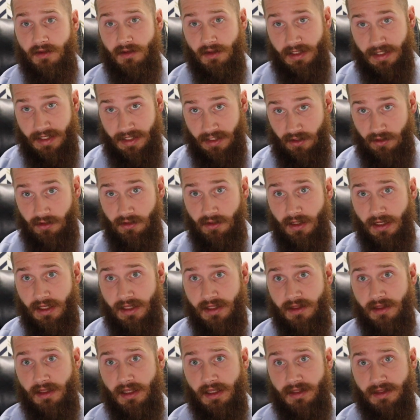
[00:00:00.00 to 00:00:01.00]
here
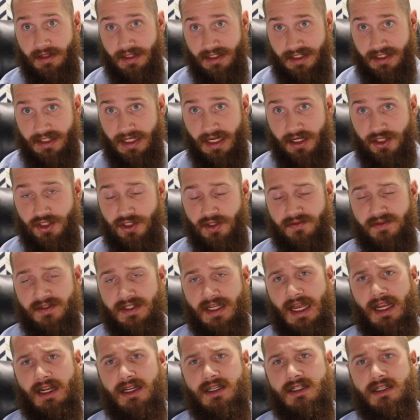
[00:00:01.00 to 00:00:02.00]
in, in this section of
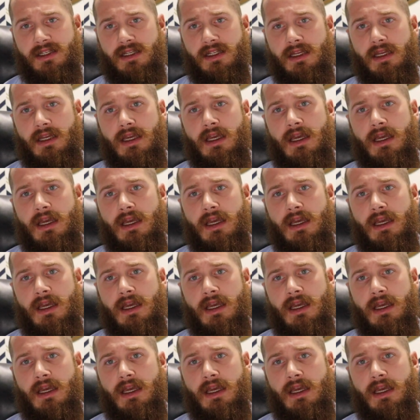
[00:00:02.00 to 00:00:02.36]
text,